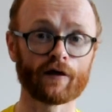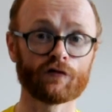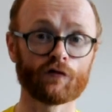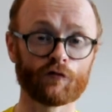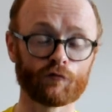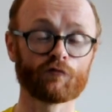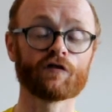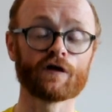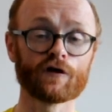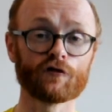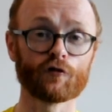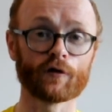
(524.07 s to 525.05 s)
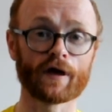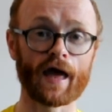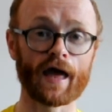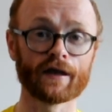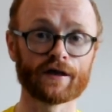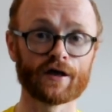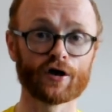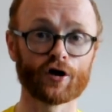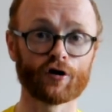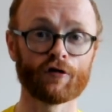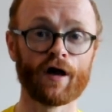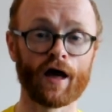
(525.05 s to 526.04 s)
to seeing you again
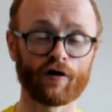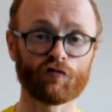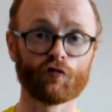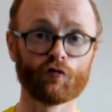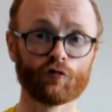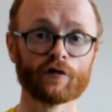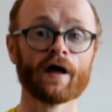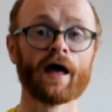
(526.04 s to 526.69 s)
here soon